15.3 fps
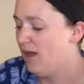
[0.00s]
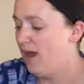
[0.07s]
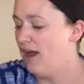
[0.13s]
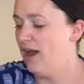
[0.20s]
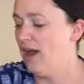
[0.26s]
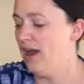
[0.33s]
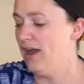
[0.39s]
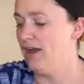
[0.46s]

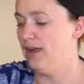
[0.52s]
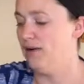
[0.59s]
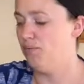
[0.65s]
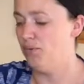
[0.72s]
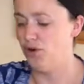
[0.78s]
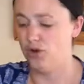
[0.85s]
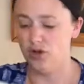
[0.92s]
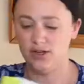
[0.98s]
I
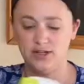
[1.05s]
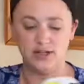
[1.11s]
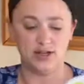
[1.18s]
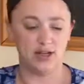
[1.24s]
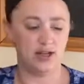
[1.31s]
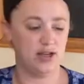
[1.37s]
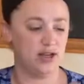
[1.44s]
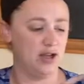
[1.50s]
put
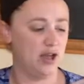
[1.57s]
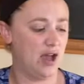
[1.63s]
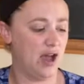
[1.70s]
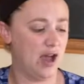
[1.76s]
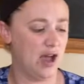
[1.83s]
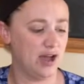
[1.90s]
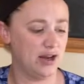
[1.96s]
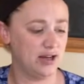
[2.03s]

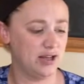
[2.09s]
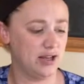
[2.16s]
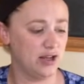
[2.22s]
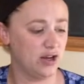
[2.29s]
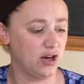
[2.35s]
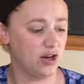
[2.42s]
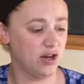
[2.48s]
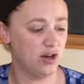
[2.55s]
on
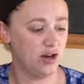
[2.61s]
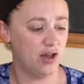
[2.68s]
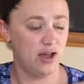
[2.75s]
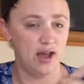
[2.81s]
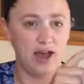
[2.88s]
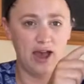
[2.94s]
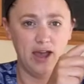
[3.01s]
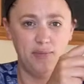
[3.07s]
here,
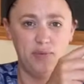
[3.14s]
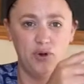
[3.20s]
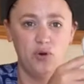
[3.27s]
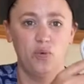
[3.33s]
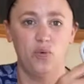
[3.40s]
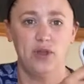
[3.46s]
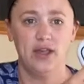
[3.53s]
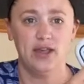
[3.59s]
I
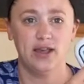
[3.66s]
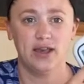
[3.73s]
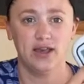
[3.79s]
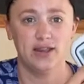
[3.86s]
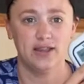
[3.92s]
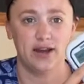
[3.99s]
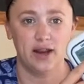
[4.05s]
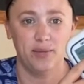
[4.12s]
put week,
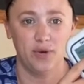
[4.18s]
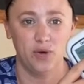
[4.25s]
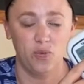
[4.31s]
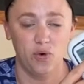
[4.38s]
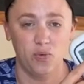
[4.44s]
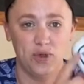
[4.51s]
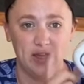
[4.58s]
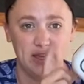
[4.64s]
and then I put
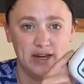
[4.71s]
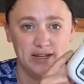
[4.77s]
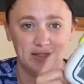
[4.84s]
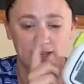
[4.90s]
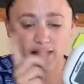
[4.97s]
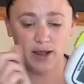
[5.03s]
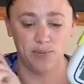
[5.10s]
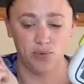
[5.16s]
what week it is,
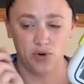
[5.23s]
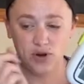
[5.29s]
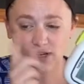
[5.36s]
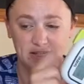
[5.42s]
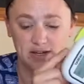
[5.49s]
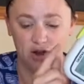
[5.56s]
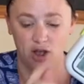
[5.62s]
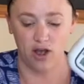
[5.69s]
and I print
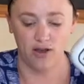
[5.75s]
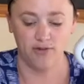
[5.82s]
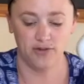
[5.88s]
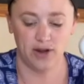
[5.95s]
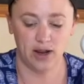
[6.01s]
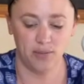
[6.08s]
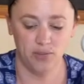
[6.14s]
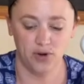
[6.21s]
it off, and
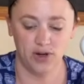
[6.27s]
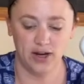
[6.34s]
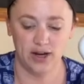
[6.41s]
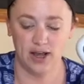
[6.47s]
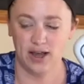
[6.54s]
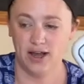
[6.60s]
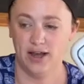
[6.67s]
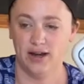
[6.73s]
I put it
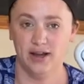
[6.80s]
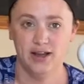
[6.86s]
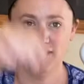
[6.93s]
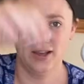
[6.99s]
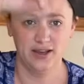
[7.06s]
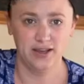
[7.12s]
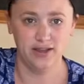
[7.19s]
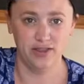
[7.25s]
on
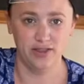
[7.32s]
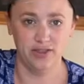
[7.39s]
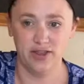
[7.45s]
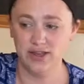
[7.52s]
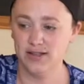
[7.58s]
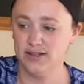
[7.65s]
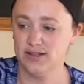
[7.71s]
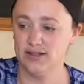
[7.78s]

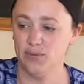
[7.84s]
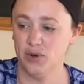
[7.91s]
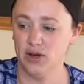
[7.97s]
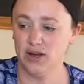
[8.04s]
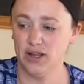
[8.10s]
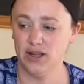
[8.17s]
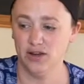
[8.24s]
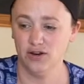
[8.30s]
this to put
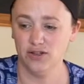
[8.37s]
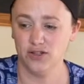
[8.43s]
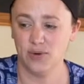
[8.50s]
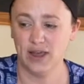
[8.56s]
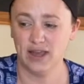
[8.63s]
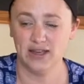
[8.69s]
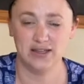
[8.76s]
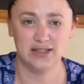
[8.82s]
in here so
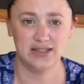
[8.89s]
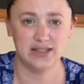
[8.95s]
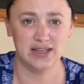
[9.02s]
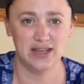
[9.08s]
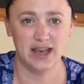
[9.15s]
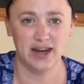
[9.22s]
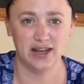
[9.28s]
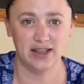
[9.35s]
I can
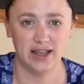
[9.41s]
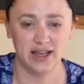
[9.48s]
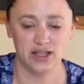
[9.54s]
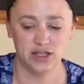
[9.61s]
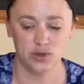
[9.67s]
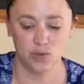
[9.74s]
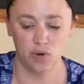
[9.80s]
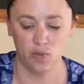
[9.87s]
see at a
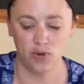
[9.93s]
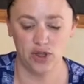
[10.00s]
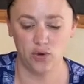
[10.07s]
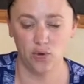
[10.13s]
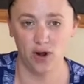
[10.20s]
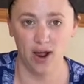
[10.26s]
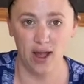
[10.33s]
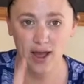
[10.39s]
glance what week
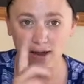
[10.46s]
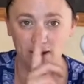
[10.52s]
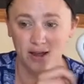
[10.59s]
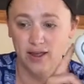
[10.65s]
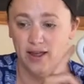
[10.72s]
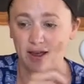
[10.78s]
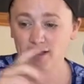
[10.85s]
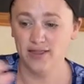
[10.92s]
we're on.
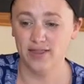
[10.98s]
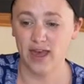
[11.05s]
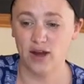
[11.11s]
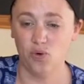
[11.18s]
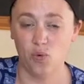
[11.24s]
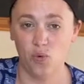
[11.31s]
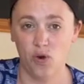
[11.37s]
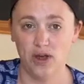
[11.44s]

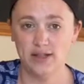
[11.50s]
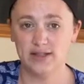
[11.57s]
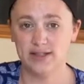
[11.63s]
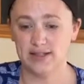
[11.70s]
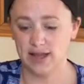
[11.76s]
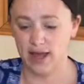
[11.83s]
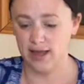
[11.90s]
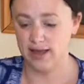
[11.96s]
Then
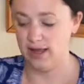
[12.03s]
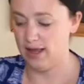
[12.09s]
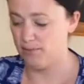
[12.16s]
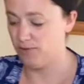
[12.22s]
once I am